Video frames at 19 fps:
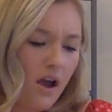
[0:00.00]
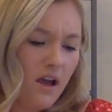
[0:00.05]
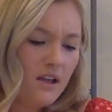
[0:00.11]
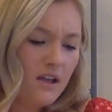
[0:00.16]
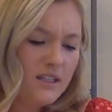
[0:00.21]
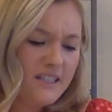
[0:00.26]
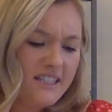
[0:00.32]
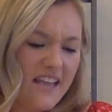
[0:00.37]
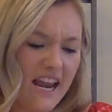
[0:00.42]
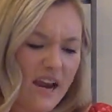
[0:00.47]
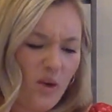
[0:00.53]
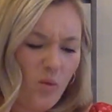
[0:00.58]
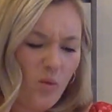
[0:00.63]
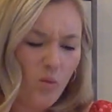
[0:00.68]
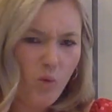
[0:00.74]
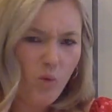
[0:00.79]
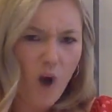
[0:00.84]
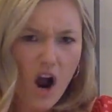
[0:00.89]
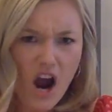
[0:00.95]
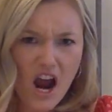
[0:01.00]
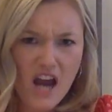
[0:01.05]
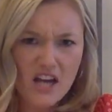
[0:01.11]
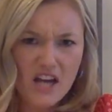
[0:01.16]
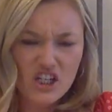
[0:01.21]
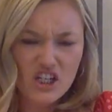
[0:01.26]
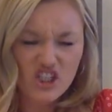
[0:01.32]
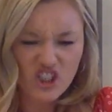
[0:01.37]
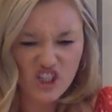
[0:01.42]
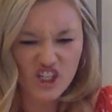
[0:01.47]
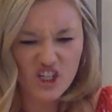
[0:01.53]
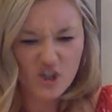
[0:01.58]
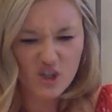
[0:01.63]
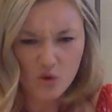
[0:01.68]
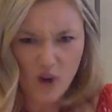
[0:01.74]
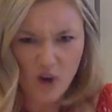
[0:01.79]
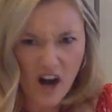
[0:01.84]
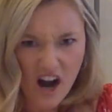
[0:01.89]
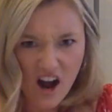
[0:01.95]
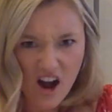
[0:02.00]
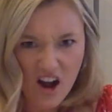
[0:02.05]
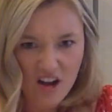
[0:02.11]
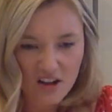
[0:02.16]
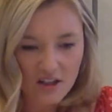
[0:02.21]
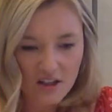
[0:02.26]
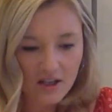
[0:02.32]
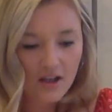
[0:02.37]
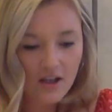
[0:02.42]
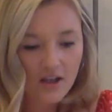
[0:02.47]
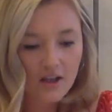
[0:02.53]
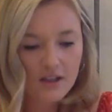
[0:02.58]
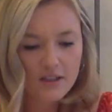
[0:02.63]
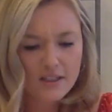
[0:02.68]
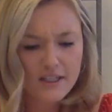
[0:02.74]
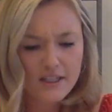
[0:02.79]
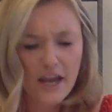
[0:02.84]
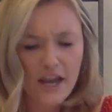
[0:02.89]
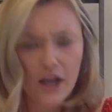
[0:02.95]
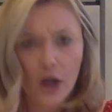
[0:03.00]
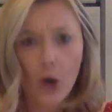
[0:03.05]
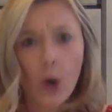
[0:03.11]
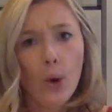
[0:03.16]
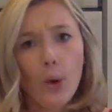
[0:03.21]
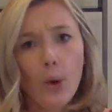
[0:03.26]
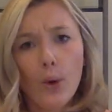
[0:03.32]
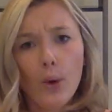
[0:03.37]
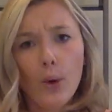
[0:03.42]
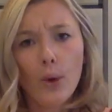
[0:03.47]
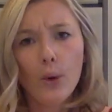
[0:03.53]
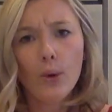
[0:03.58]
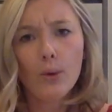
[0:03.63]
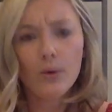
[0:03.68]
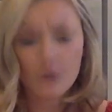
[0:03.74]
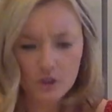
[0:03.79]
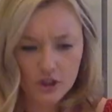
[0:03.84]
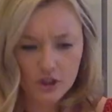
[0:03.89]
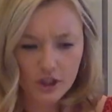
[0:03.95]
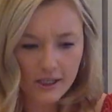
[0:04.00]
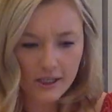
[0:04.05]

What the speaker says: Say what? She growled. Say who? She